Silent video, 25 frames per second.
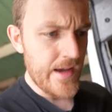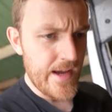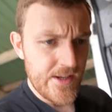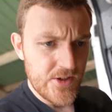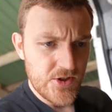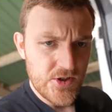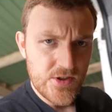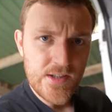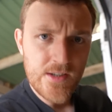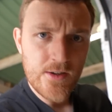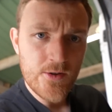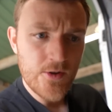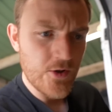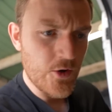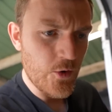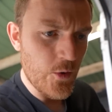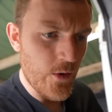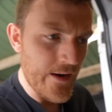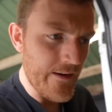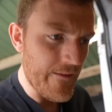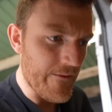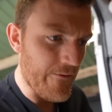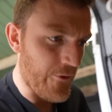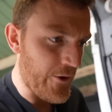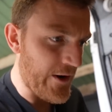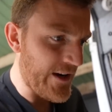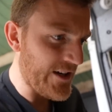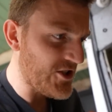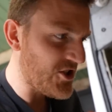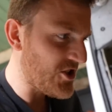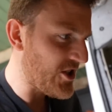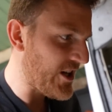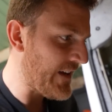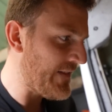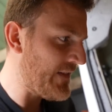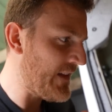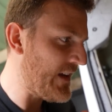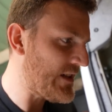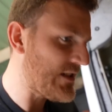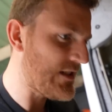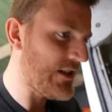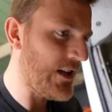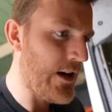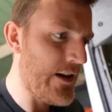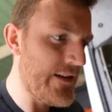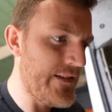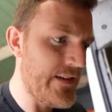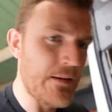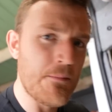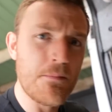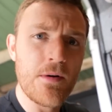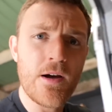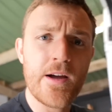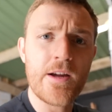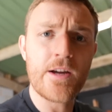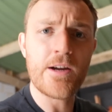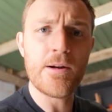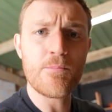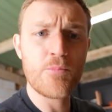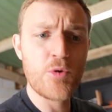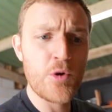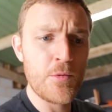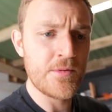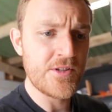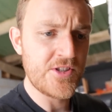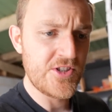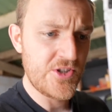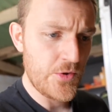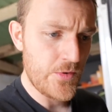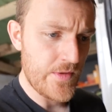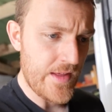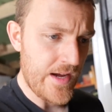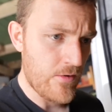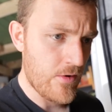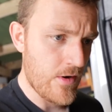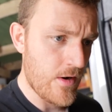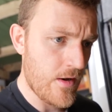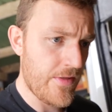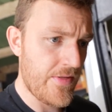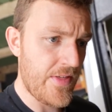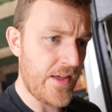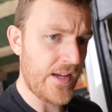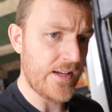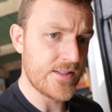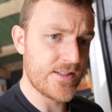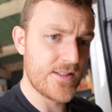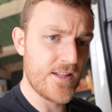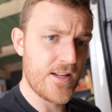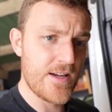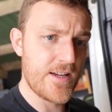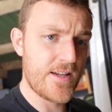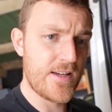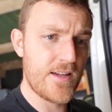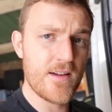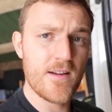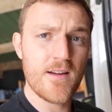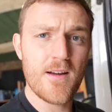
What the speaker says: actually look quite fresh in this lighting, but I can promise you there are things like